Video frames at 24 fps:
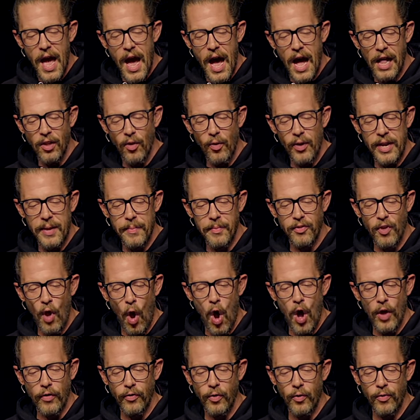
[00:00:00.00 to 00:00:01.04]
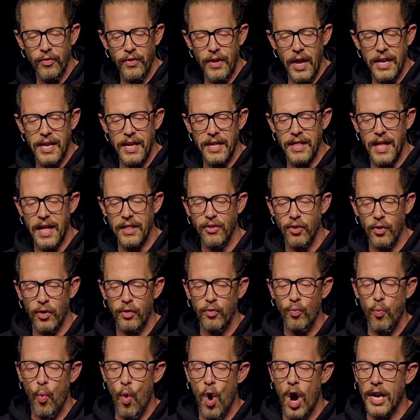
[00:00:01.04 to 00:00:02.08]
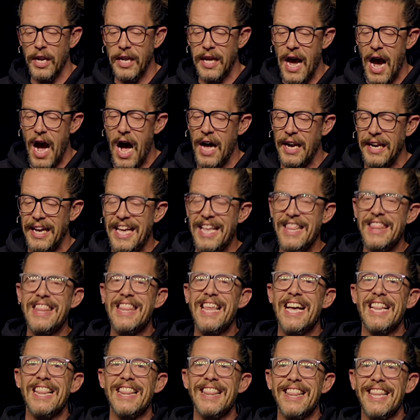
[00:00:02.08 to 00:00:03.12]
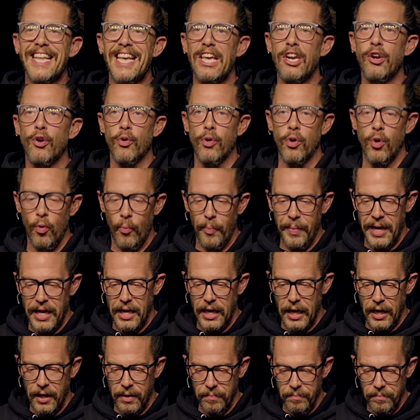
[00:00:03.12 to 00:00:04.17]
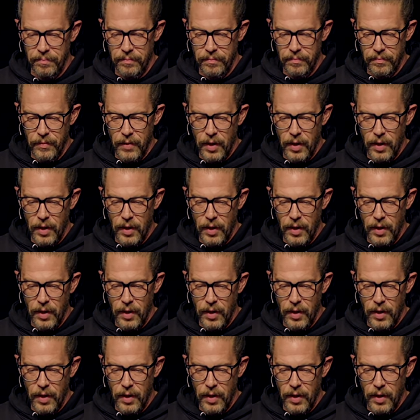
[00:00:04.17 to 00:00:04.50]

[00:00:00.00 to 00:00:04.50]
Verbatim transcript: Elohim is also stating that there is one God in the literal meaning,